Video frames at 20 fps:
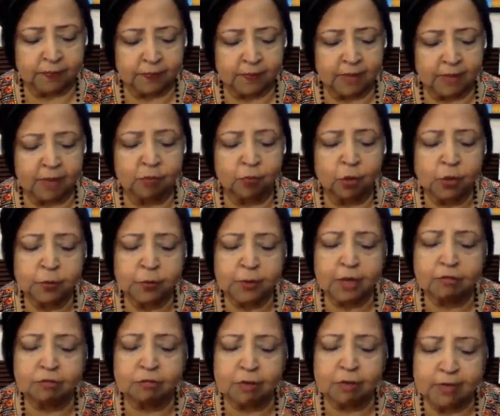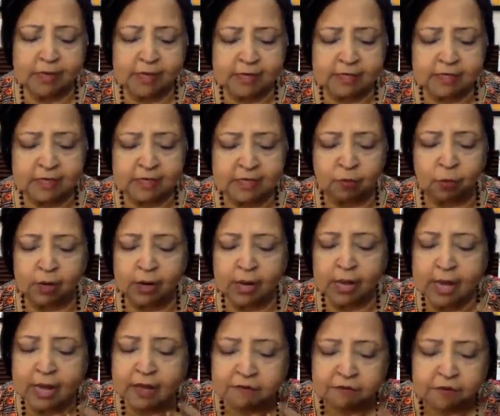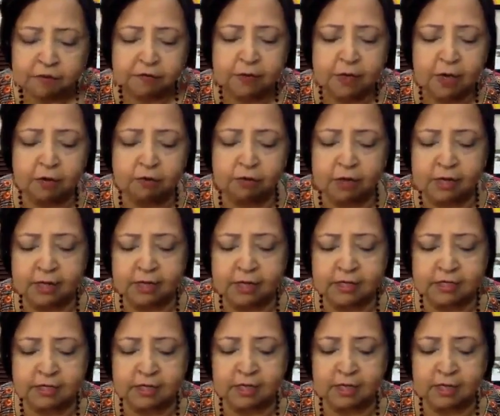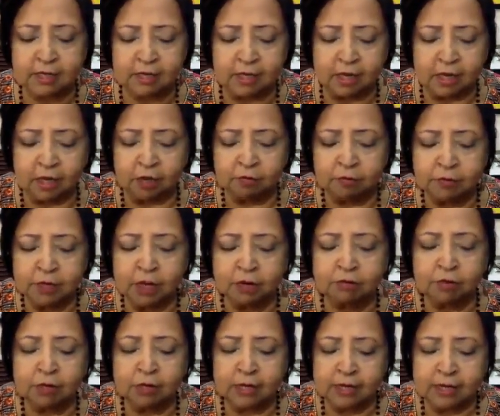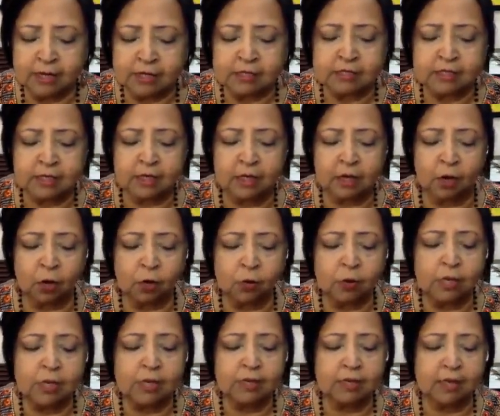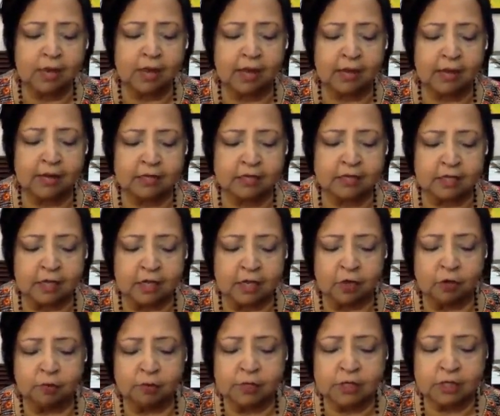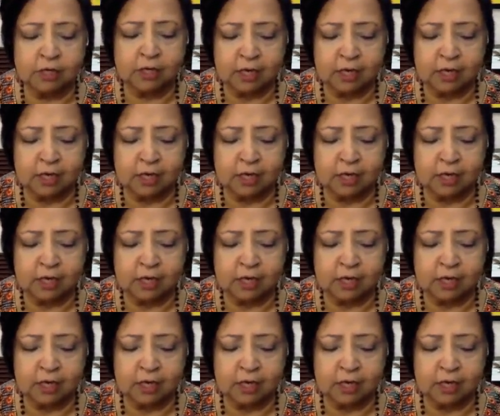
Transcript: And what we are releasing, whatever we are releasing only that which